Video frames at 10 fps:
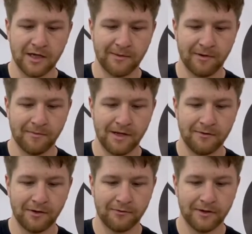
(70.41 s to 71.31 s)
and I'm going to
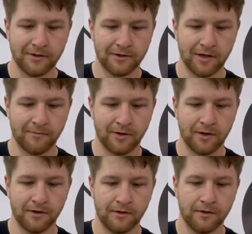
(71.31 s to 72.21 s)
manually thread the comp on